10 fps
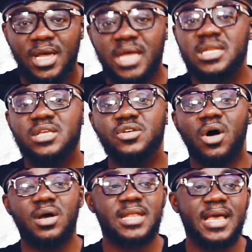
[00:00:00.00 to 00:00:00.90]
any
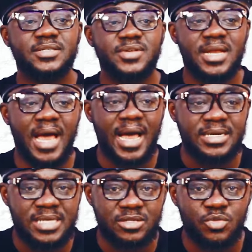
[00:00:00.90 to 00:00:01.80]
young Nigerian
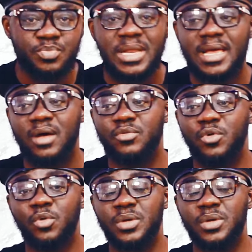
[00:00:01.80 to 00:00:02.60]
actor to play a role